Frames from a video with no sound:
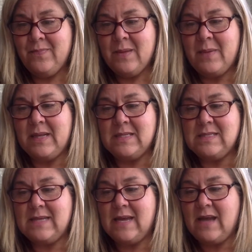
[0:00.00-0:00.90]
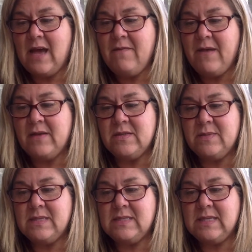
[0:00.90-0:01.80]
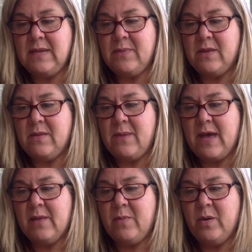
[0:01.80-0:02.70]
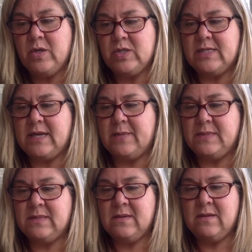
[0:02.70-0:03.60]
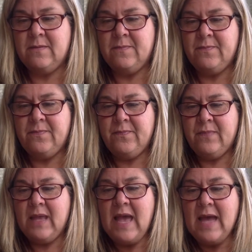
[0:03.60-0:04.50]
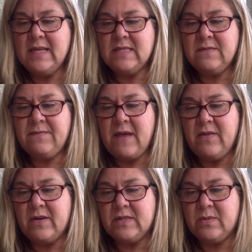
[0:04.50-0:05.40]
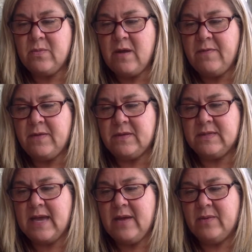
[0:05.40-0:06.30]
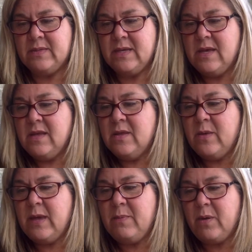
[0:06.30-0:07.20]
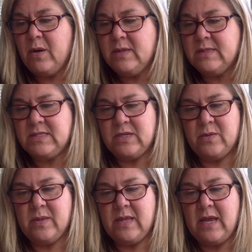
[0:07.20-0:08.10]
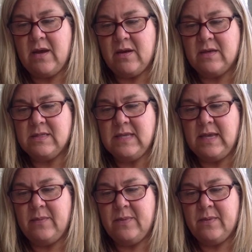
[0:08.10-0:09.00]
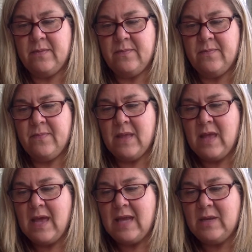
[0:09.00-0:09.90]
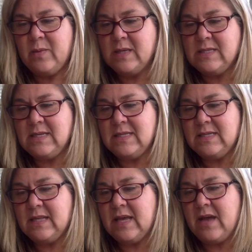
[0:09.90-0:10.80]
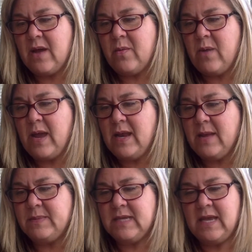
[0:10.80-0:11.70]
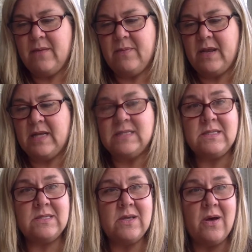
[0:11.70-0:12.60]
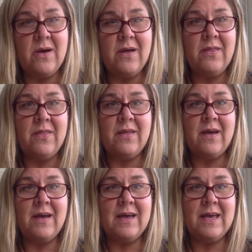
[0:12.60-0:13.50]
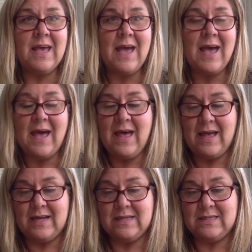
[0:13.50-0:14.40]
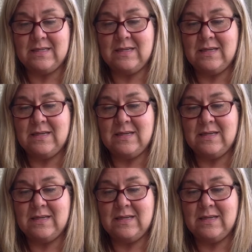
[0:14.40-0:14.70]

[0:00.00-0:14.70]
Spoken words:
but instead I found him asleep on the back porch steps. He had his feathers ruffled out the way birds do when they are asleep. And it wasn't until I got right up to him that I saw the cat.